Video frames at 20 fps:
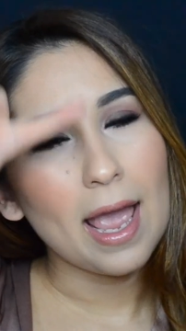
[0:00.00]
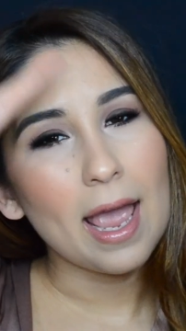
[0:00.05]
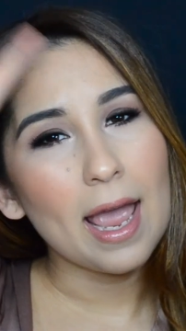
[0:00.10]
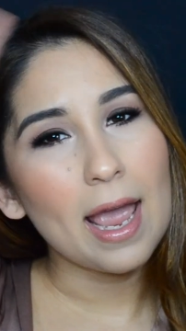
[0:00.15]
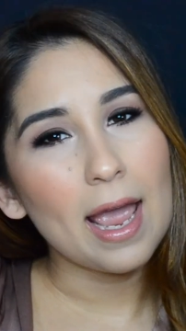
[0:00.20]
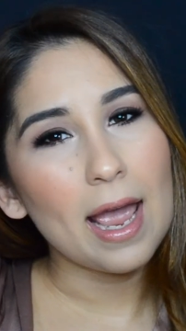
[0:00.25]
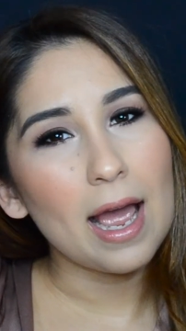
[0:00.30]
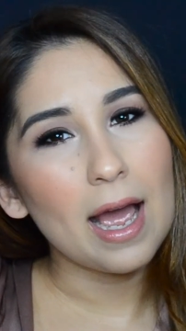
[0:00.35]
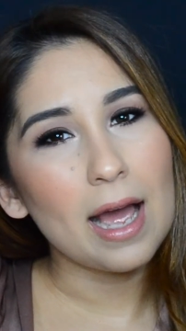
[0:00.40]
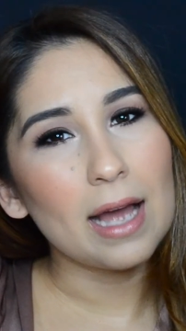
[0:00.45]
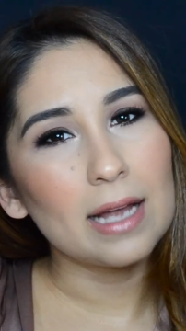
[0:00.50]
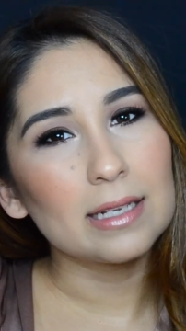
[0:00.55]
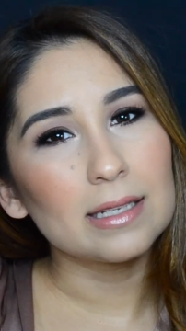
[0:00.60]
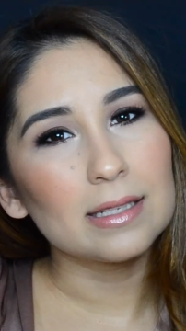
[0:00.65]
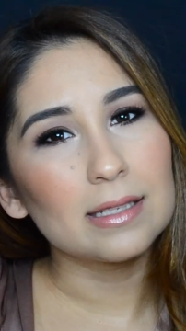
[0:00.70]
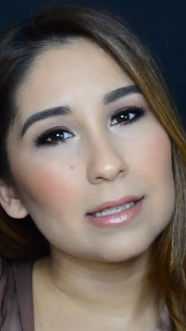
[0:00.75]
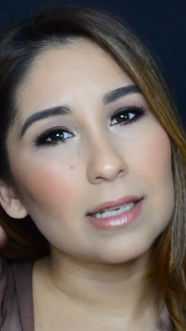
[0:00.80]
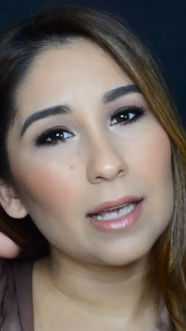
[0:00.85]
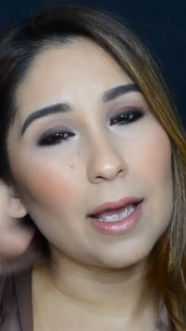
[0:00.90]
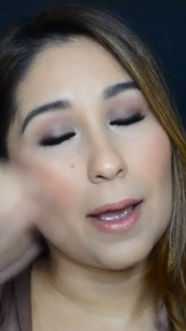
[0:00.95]

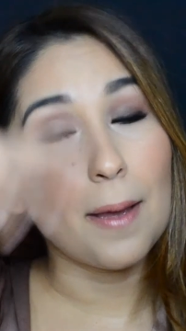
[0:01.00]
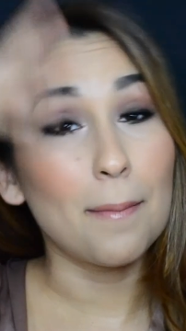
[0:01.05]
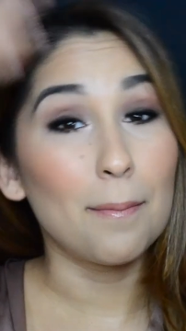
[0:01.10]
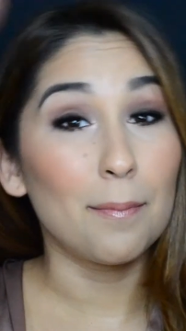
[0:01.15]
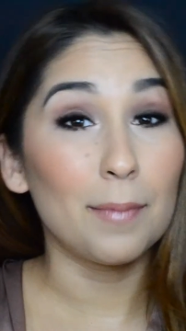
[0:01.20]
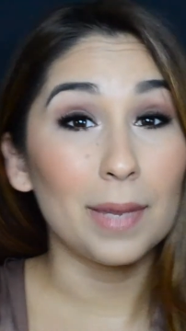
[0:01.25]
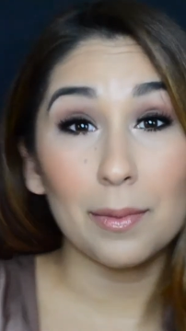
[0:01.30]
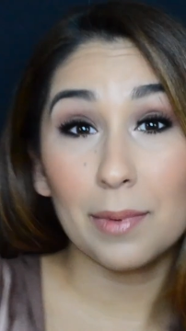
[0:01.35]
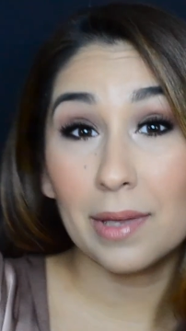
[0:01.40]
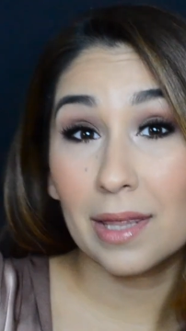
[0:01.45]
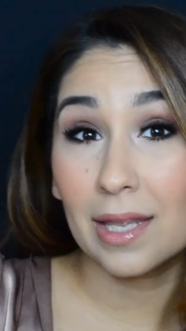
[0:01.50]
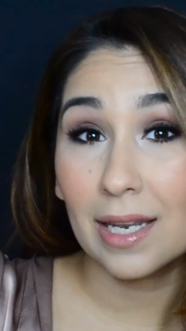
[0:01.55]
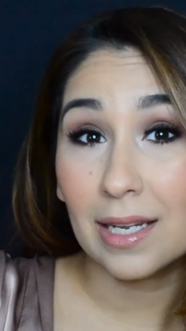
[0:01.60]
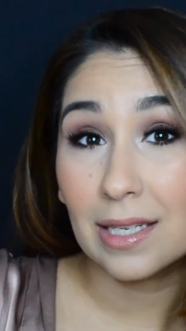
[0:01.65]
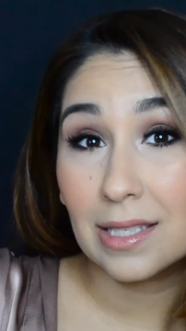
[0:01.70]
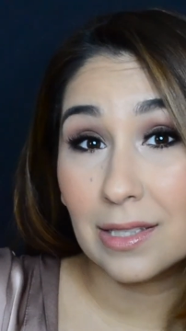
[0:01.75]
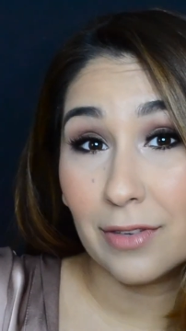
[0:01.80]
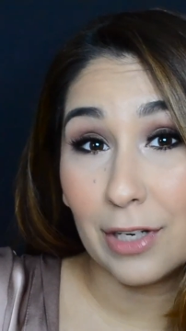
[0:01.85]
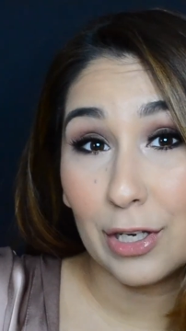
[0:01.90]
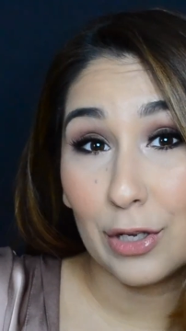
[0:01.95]
and maybe the
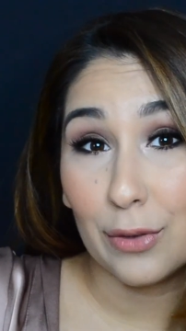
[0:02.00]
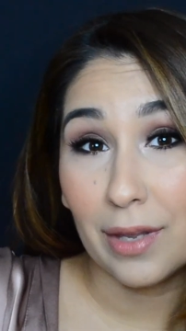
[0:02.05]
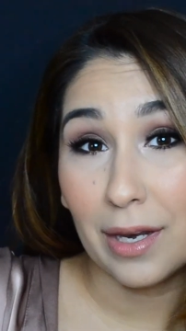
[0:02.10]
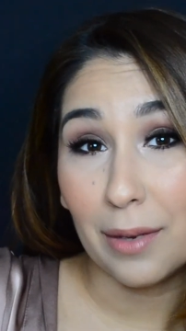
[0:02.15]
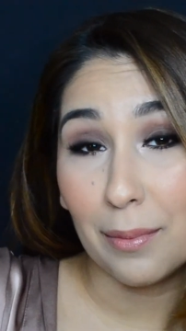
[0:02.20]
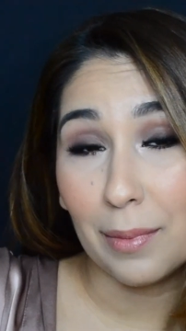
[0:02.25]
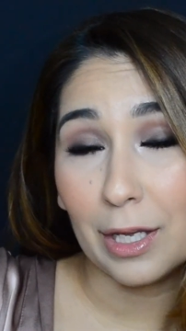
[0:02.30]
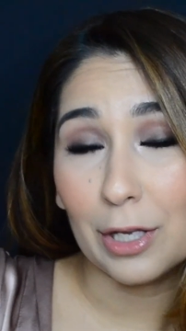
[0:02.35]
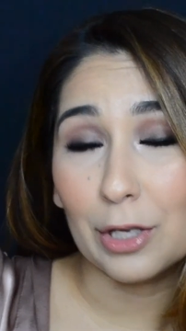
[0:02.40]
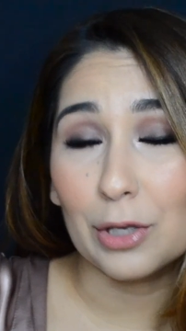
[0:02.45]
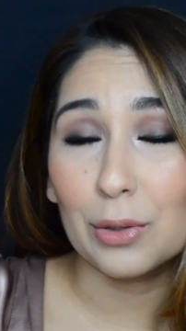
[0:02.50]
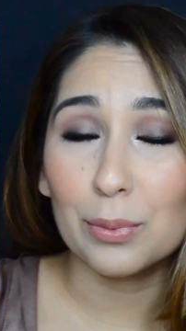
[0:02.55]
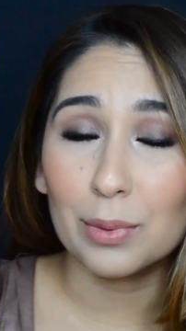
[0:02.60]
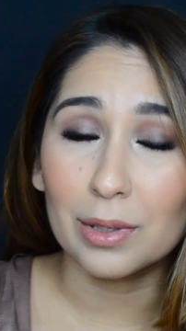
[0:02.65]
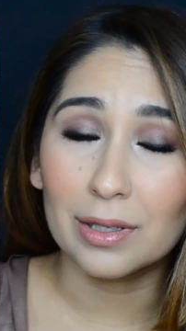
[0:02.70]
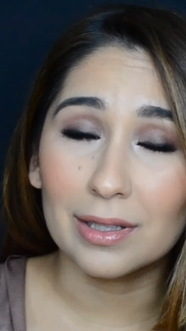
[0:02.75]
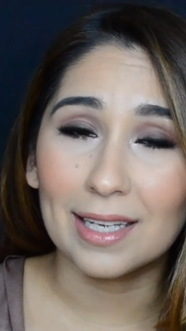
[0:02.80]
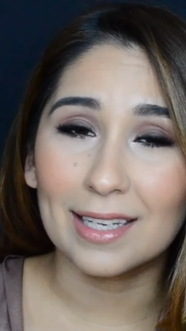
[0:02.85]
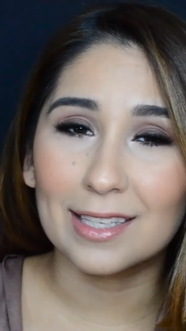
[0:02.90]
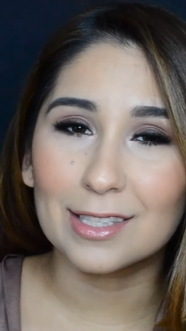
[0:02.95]
next video that I make you
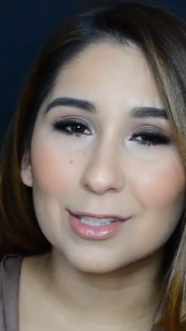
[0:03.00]
will like,